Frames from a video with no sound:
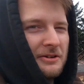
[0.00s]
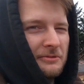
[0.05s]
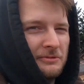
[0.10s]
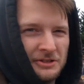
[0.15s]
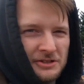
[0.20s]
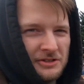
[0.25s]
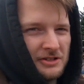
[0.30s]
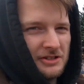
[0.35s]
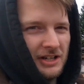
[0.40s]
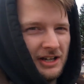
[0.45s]

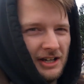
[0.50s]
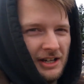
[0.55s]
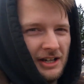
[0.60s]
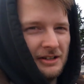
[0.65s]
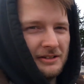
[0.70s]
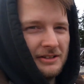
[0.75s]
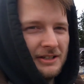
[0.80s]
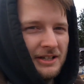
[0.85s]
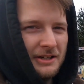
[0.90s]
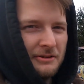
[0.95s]
which
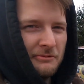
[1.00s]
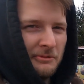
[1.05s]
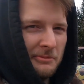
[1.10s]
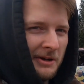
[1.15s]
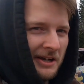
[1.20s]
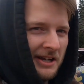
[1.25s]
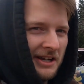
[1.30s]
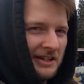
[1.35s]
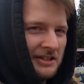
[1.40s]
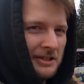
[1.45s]
uh, we
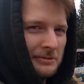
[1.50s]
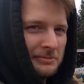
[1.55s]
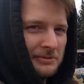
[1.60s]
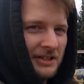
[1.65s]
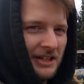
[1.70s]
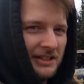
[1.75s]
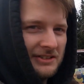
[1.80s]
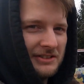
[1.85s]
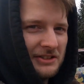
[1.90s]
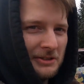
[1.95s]
might end up
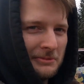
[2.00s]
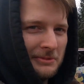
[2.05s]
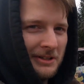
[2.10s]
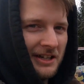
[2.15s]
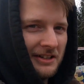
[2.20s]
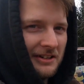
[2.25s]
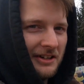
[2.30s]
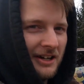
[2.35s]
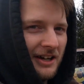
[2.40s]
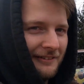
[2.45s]
cutting some of
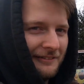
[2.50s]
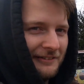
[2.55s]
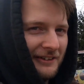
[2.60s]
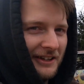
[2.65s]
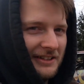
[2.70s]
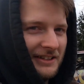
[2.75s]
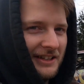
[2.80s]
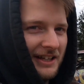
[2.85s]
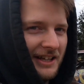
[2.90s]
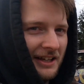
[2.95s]
that off
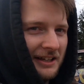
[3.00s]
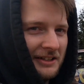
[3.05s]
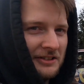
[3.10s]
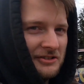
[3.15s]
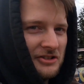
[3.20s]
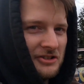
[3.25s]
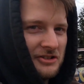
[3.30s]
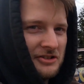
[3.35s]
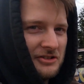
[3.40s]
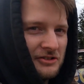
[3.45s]
and then
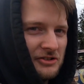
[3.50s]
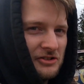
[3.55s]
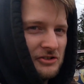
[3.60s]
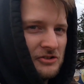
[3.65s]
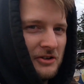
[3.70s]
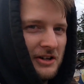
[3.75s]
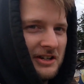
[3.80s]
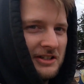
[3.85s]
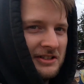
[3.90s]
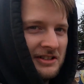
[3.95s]
just
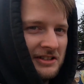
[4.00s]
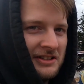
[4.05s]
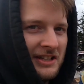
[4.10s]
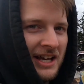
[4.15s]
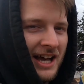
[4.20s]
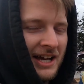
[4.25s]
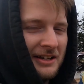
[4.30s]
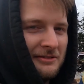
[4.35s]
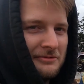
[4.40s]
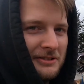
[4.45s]
straightening
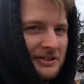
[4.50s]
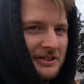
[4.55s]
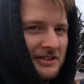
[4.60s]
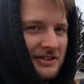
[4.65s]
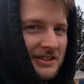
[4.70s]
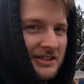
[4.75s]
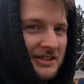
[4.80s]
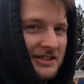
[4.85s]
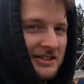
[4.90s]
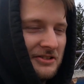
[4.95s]
that with
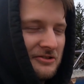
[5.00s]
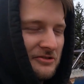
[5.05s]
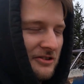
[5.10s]
the